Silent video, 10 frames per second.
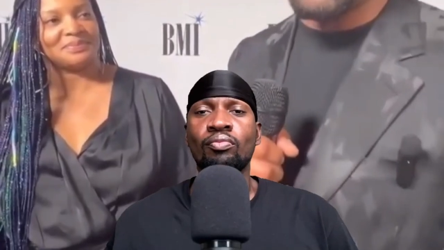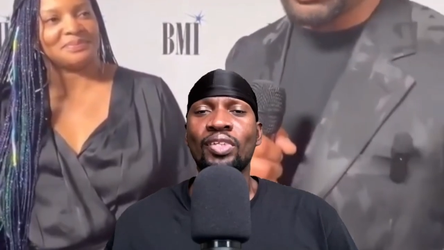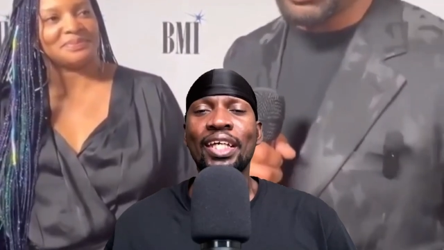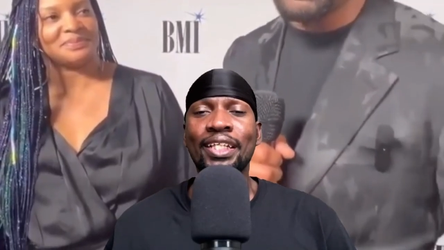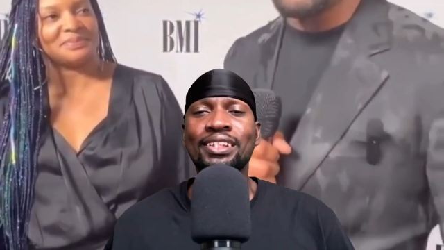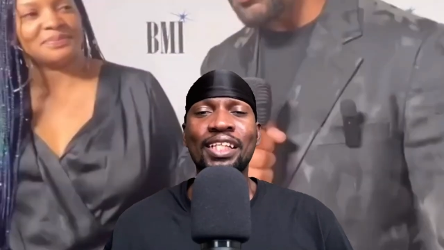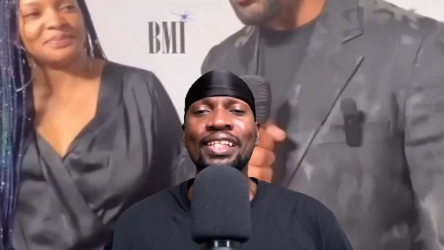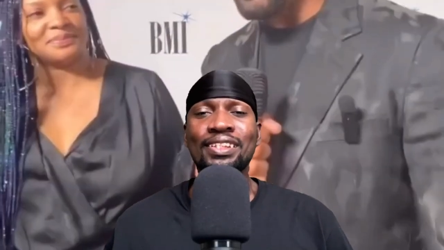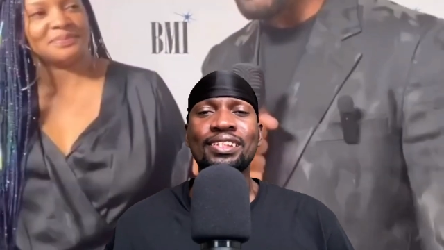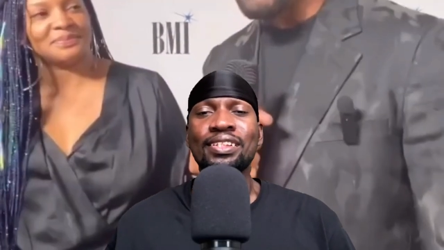Speaker 1: Yeah, Jay
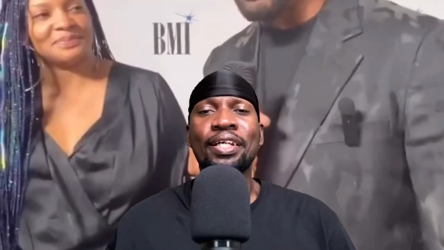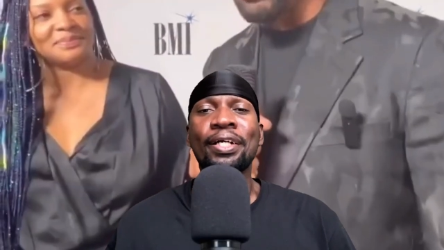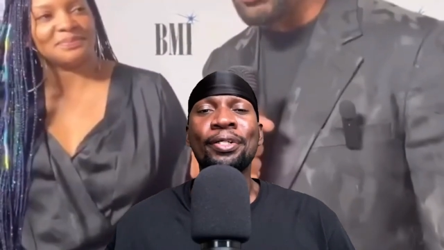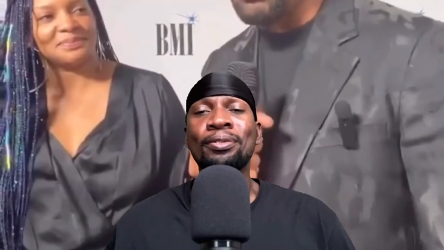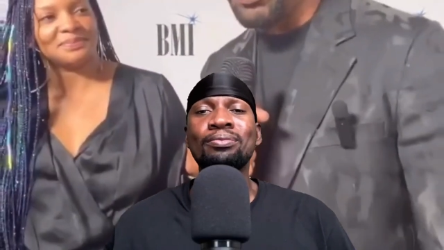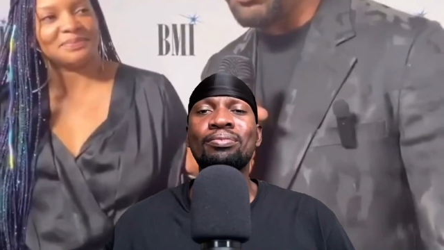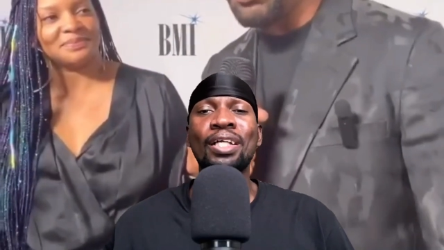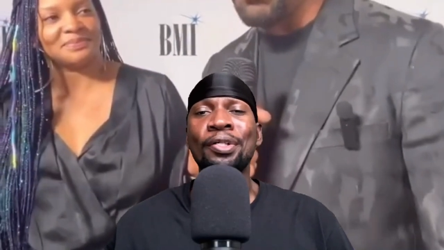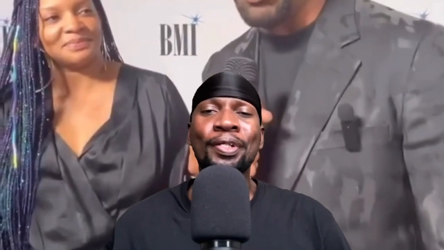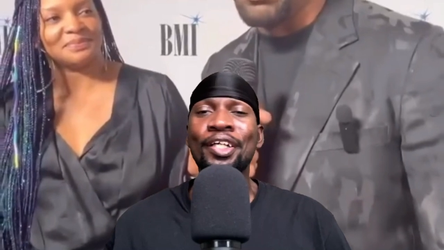Z is the goat.
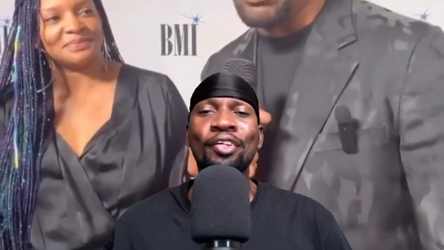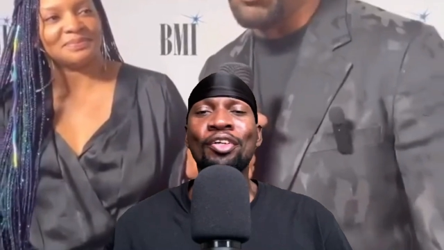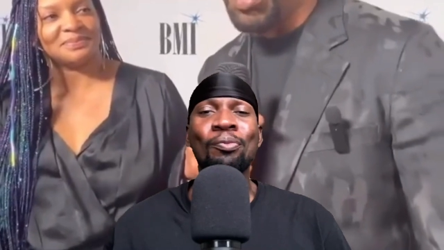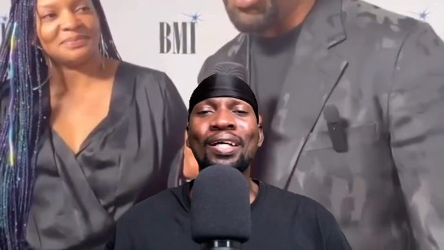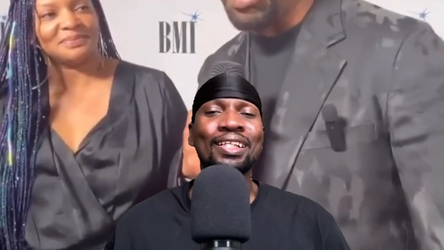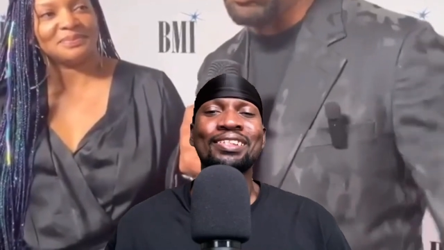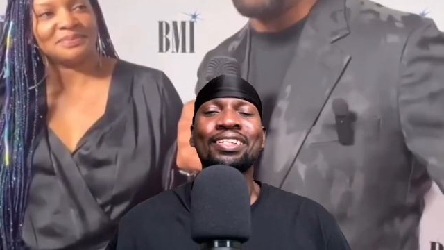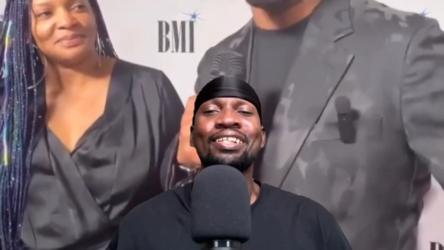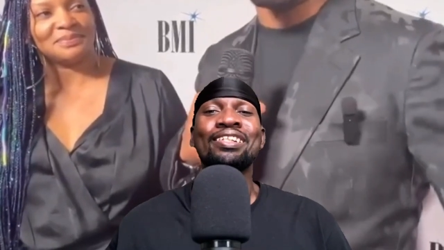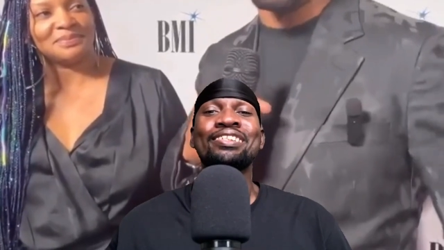I don't care what nobody
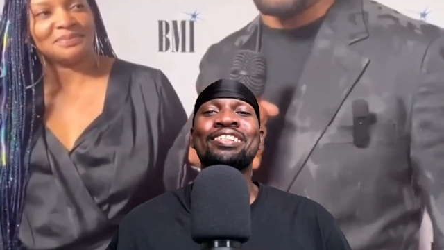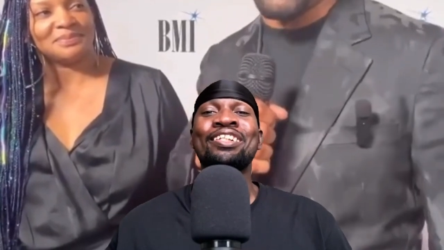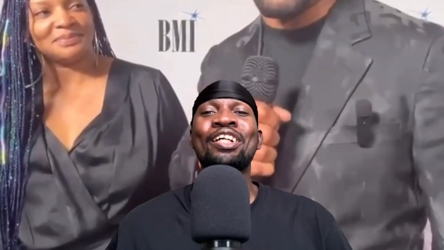says.